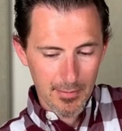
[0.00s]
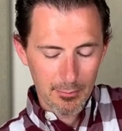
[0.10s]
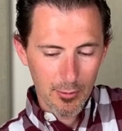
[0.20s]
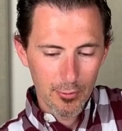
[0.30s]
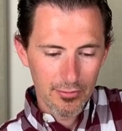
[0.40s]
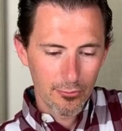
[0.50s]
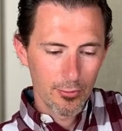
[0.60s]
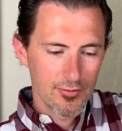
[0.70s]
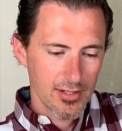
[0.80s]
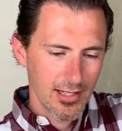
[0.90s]

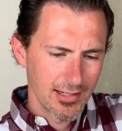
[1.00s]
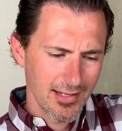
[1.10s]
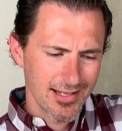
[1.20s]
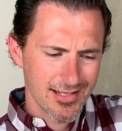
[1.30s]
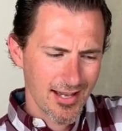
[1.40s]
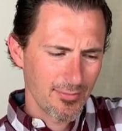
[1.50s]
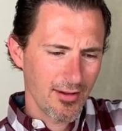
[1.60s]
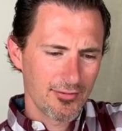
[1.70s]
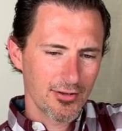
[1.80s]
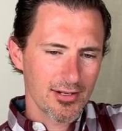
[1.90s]
we've seen example
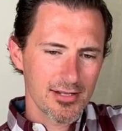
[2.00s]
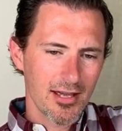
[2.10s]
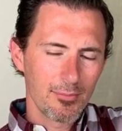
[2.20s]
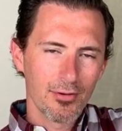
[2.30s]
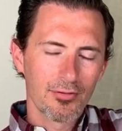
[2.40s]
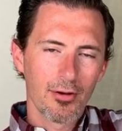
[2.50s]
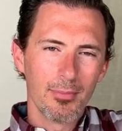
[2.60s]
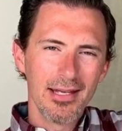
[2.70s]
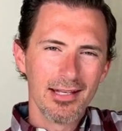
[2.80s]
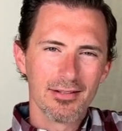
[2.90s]
after example of
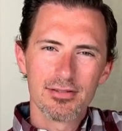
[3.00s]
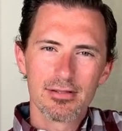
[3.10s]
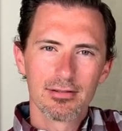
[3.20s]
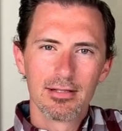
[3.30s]
comedians